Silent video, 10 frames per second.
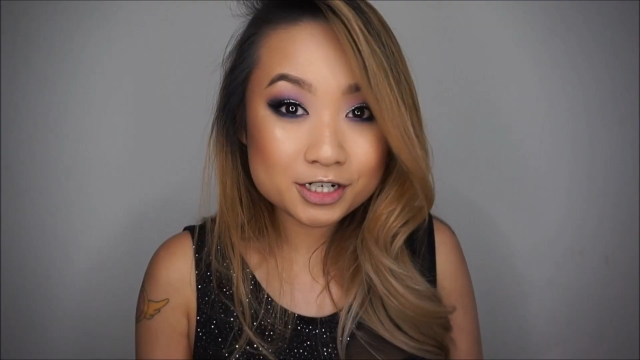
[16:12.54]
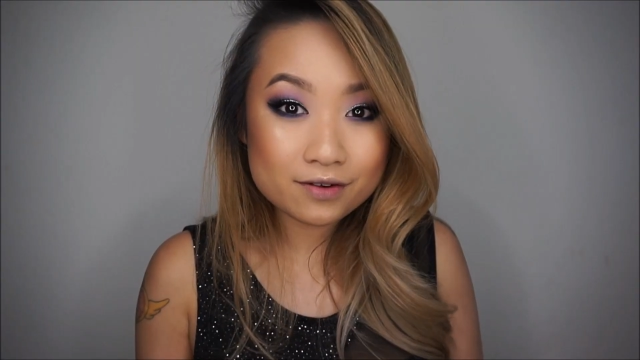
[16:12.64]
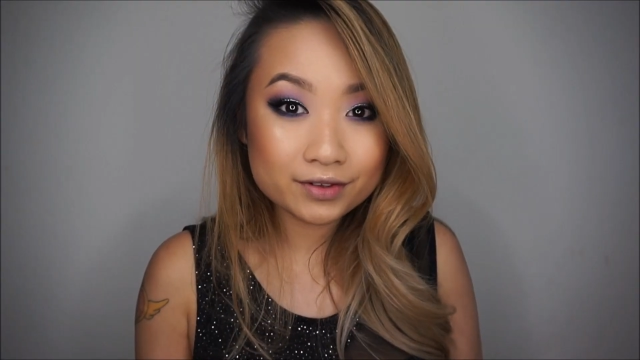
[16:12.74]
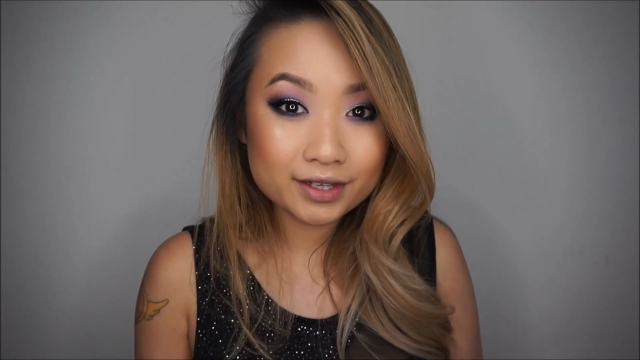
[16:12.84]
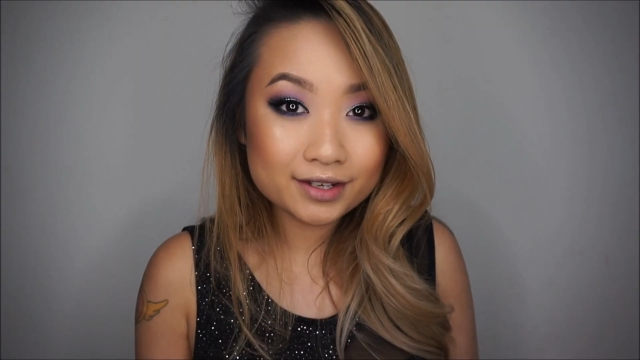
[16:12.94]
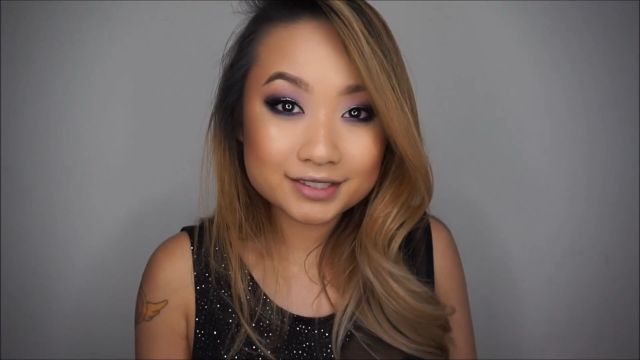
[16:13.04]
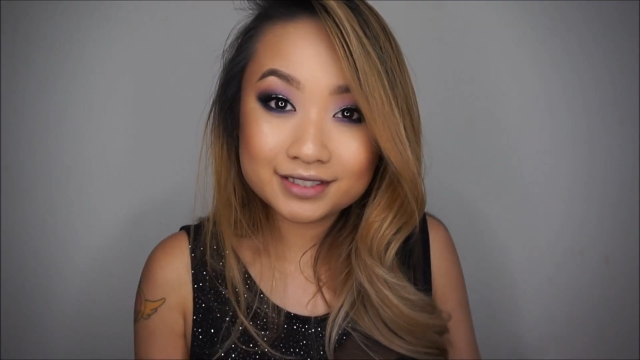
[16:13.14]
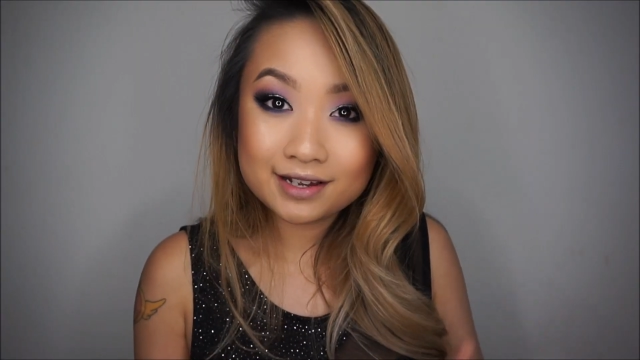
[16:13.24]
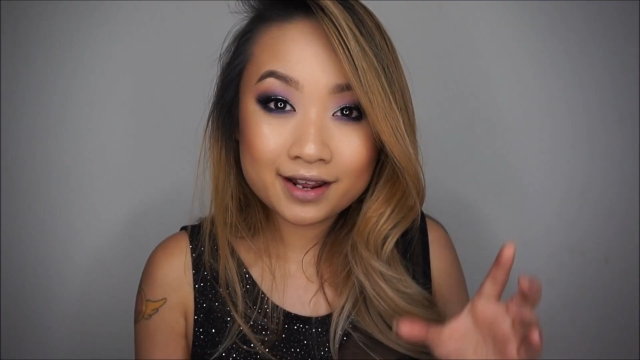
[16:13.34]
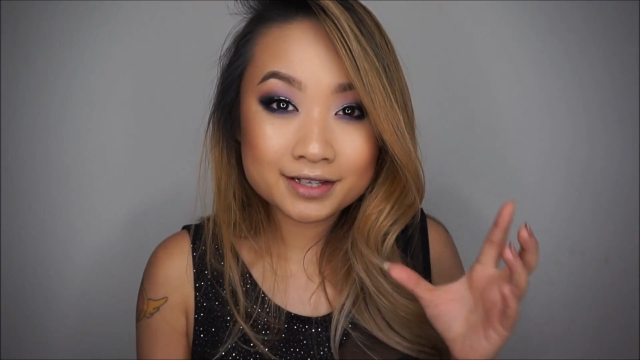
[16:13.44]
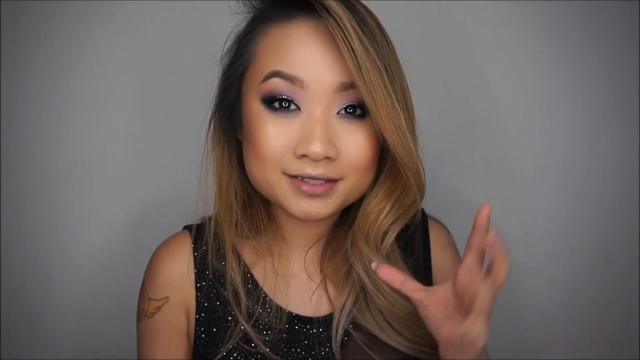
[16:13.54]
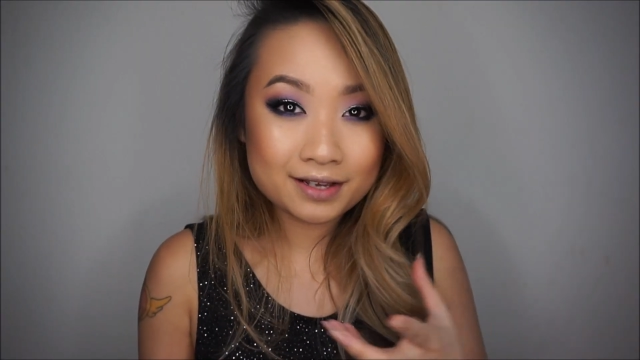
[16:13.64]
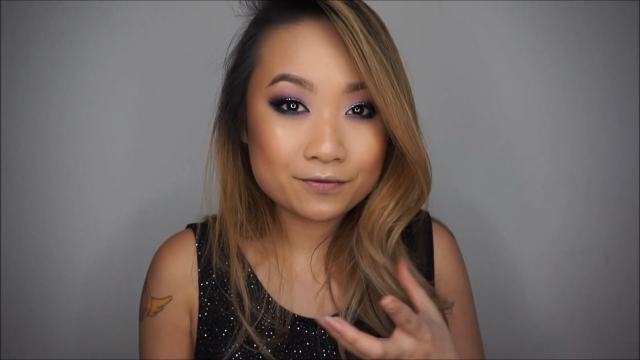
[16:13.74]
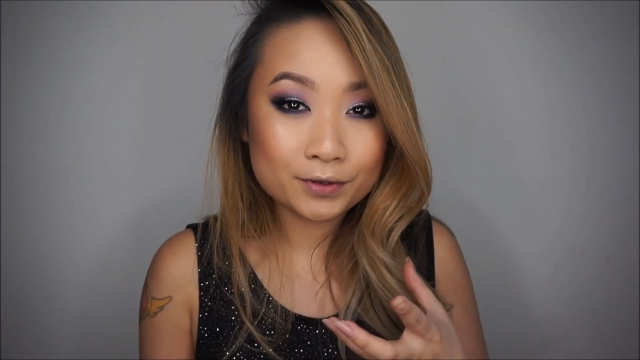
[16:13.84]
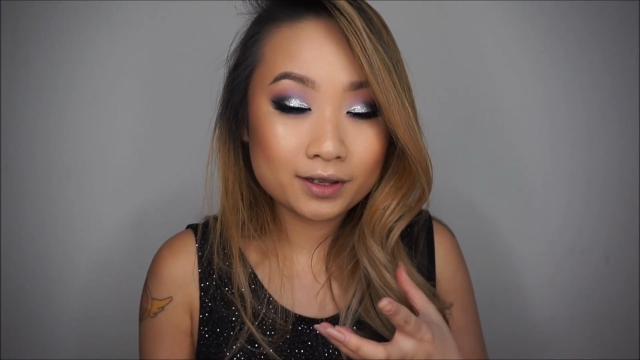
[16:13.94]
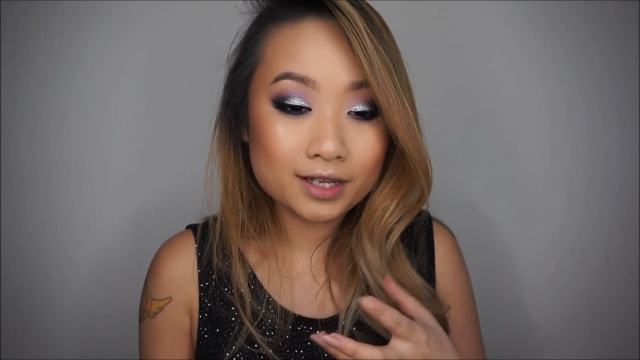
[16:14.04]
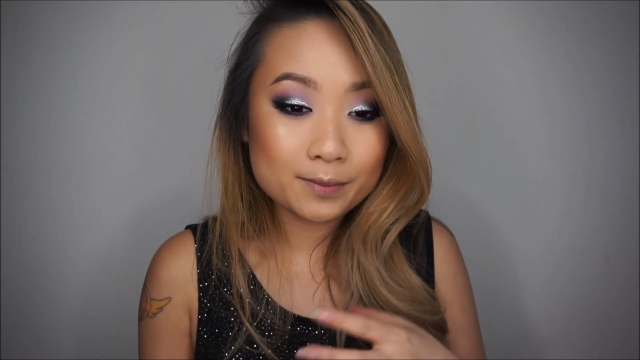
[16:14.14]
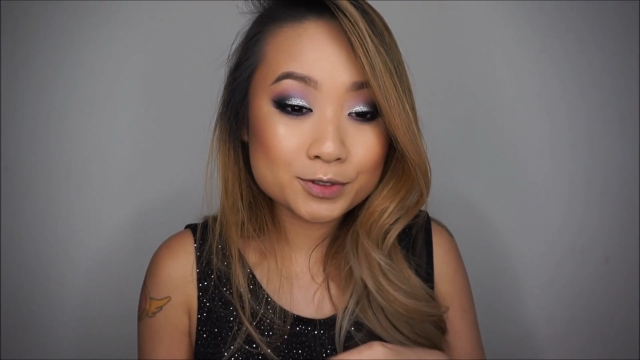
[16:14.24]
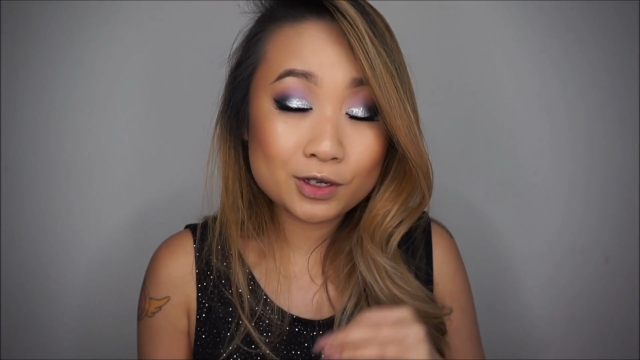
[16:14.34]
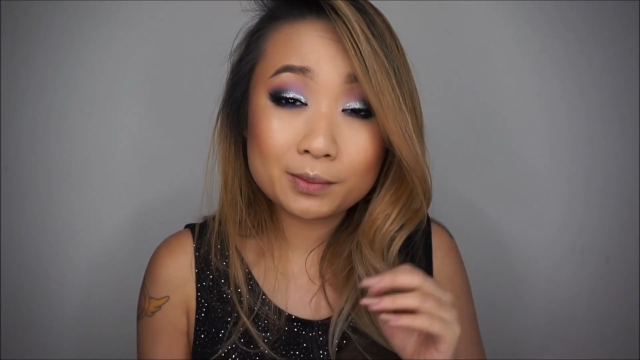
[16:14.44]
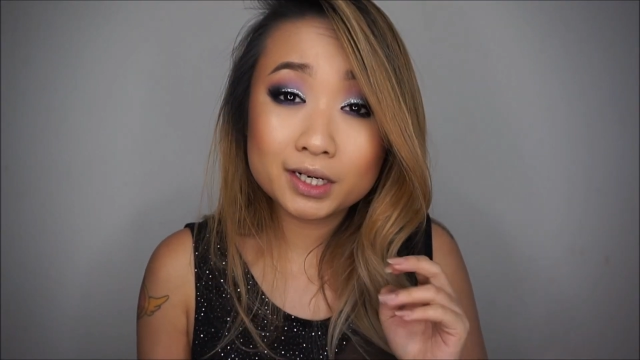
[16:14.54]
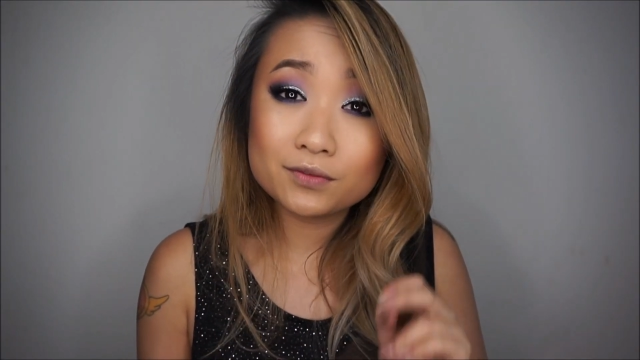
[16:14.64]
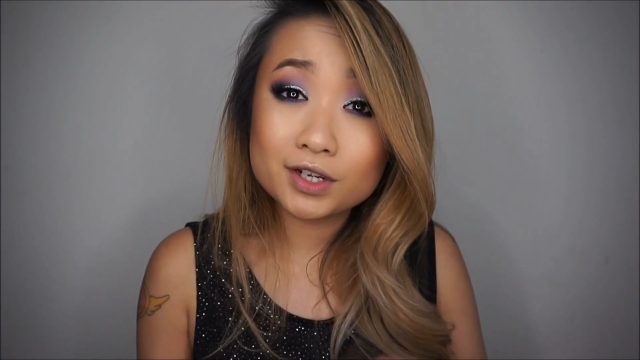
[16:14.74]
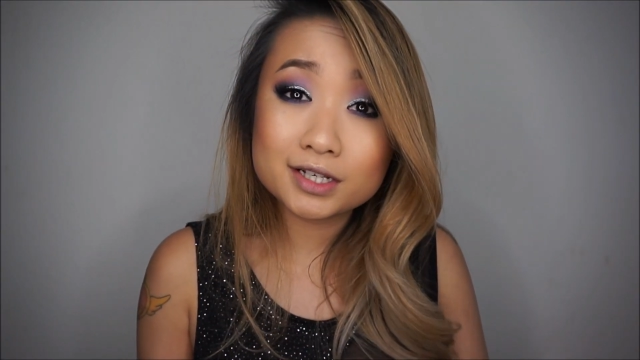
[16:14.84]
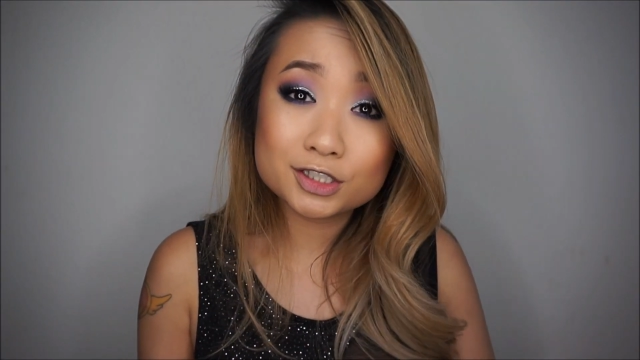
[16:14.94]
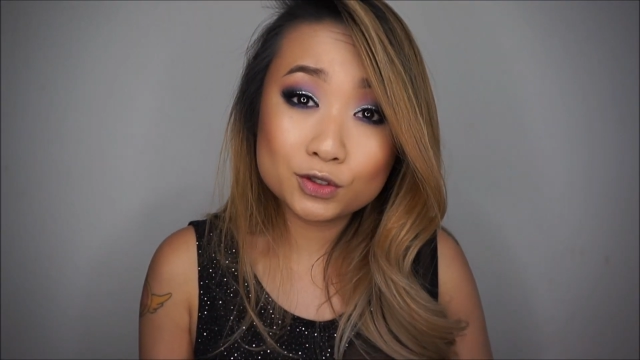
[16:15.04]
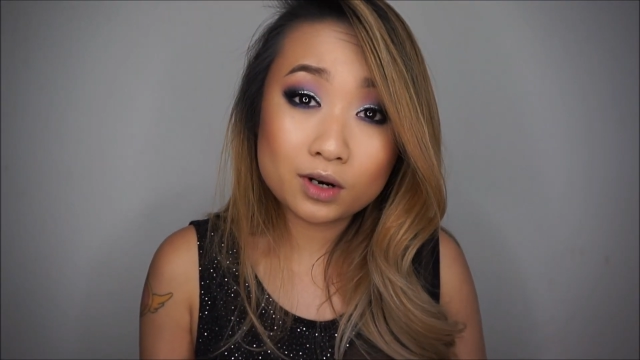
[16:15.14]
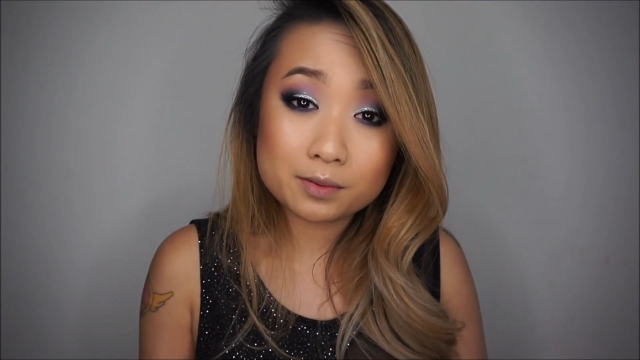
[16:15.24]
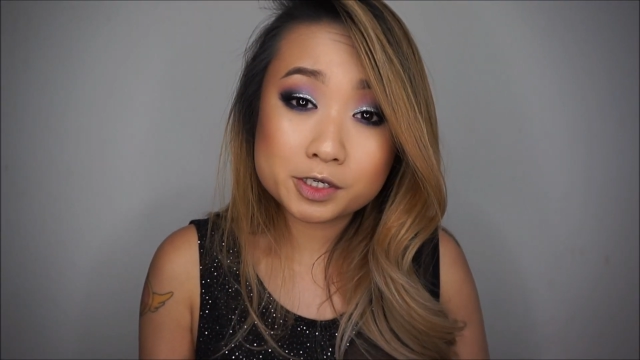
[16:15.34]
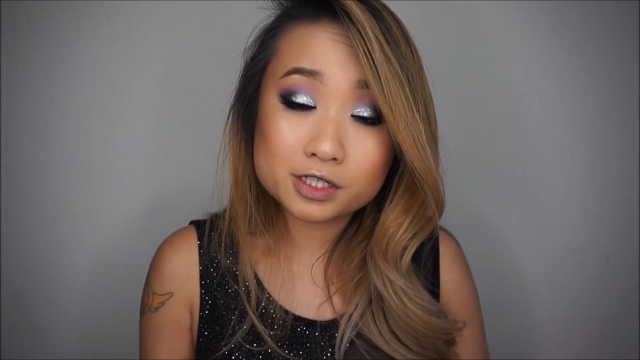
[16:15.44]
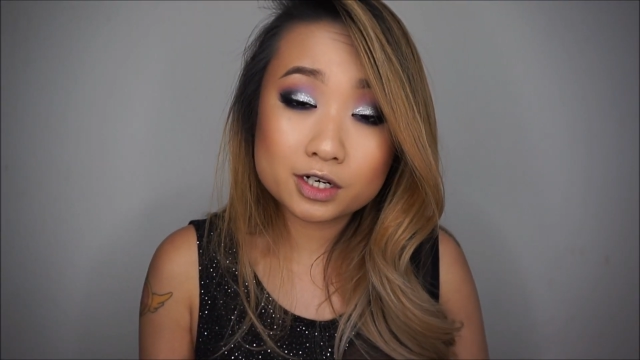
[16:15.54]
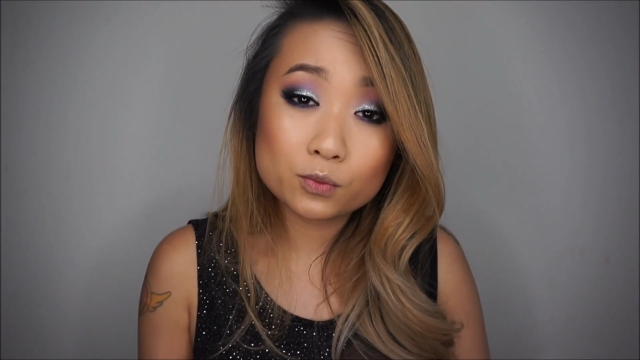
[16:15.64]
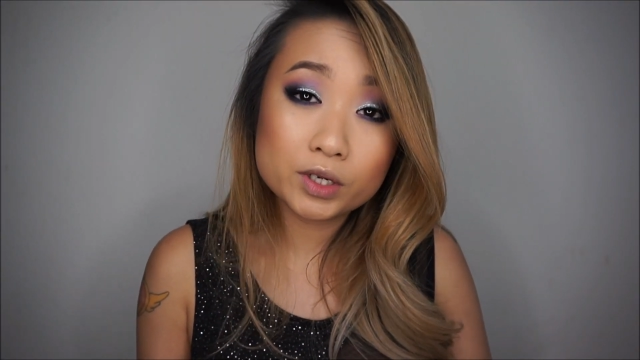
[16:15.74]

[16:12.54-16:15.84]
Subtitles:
Everything is done except for the lip, so I'm gonna give you guys two options here.